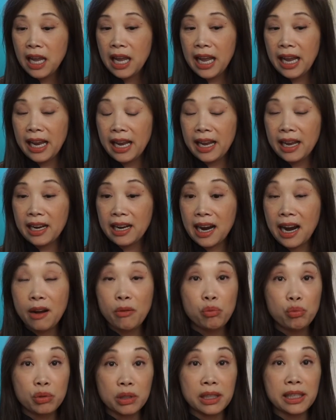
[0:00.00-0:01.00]
And I
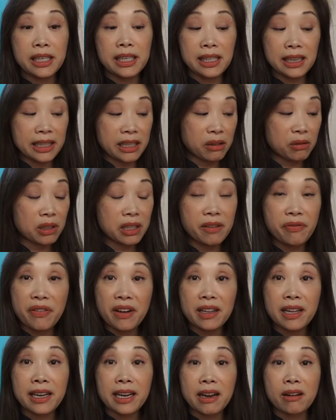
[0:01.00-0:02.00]
really literally
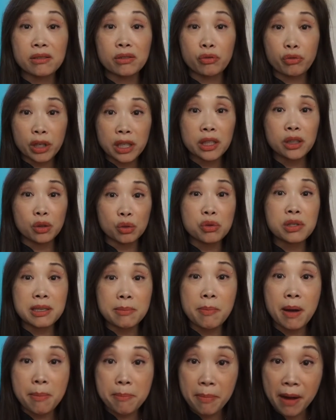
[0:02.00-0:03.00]
felt like I was freaking
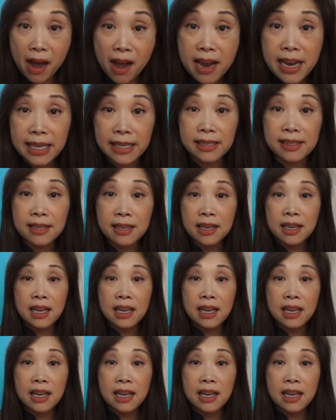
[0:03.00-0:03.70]
losing my mind.